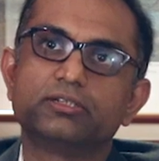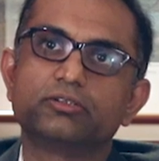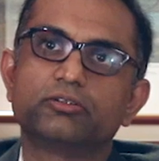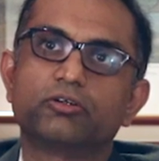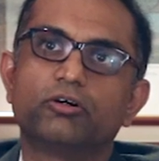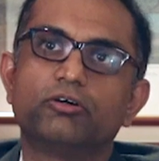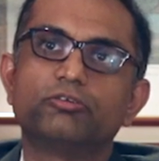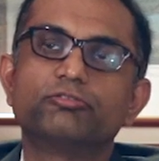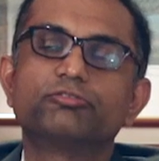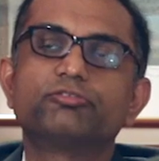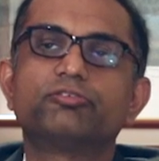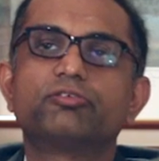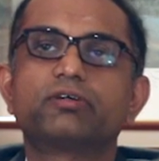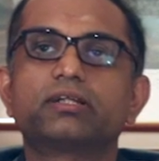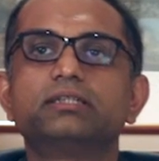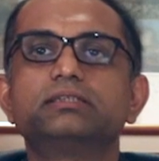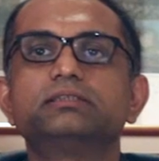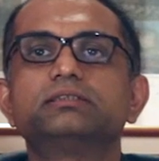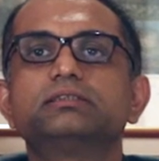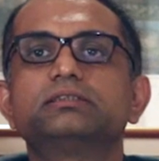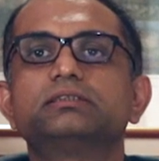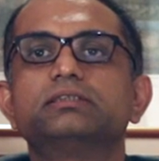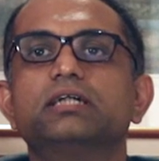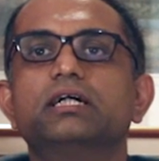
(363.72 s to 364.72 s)
in the
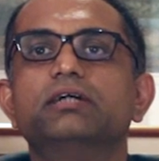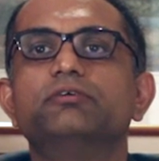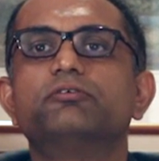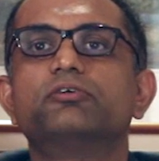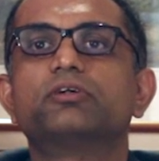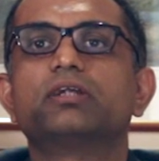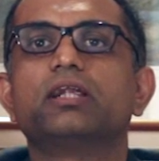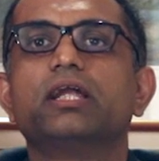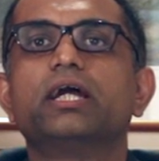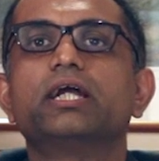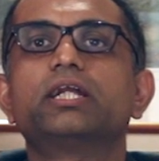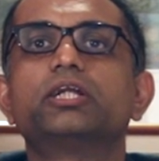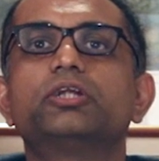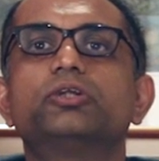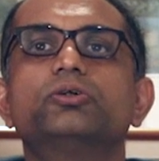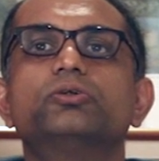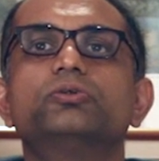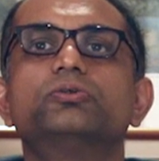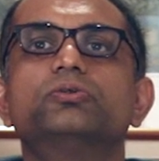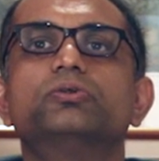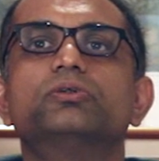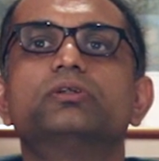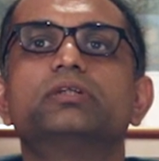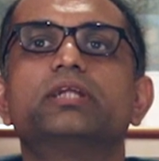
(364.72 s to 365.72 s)
conference, I would like
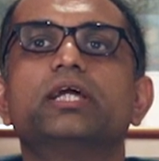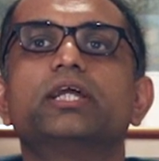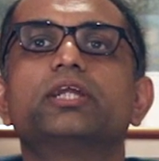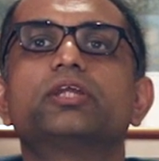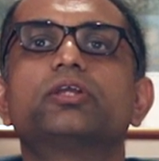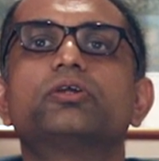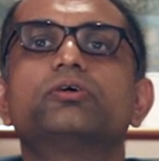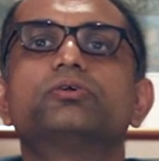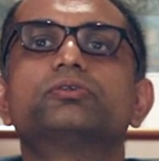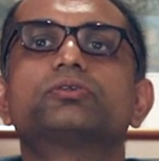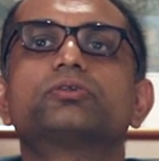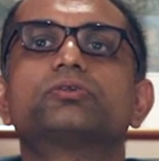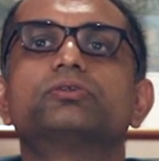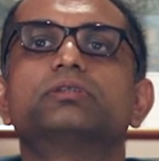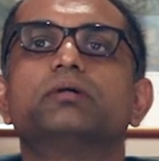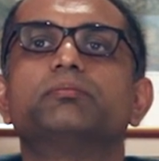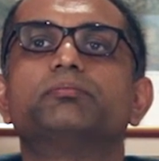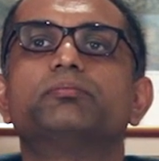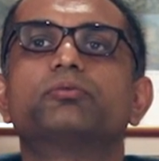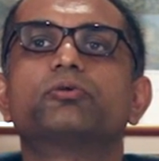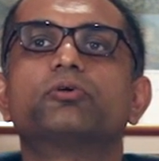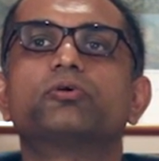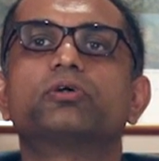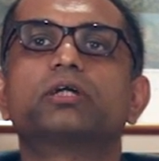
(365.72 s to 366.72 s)
to take you through the
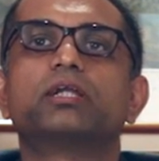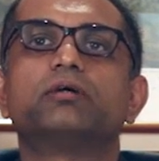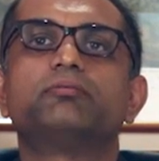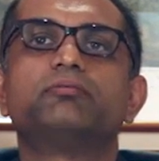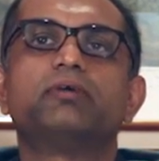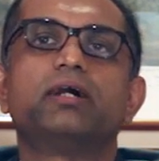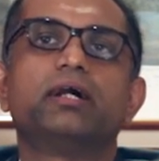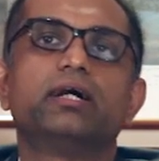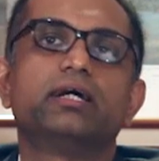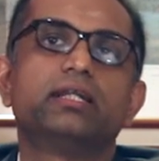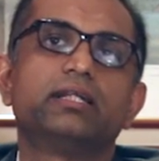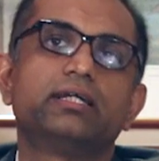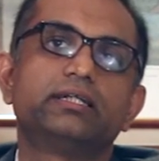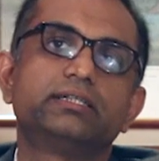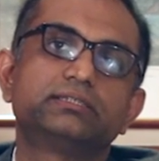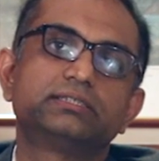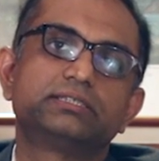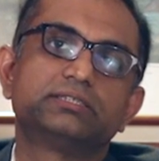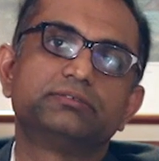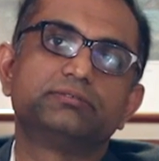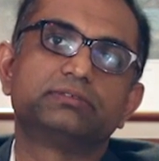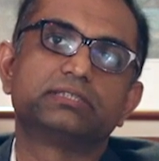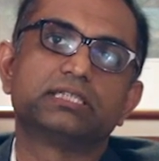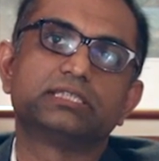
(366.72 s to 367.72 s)
program
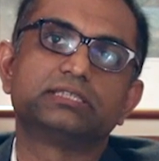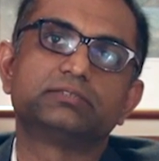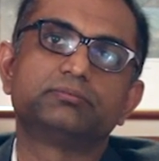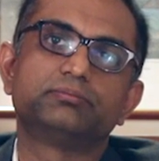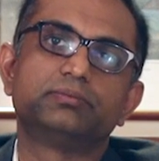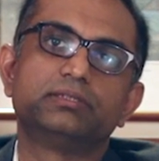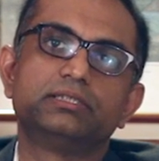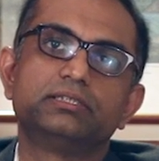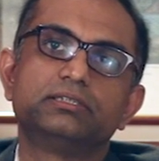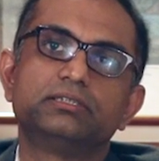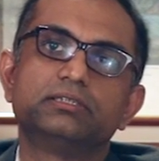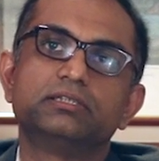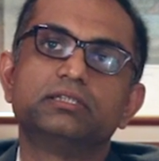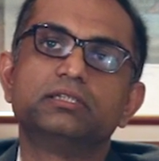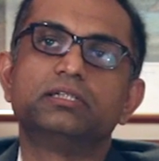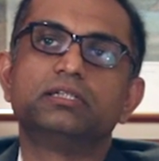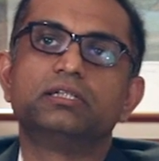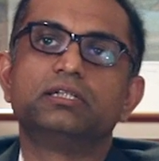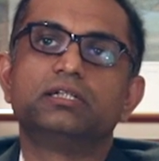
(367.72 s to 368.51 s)
highlights, which has been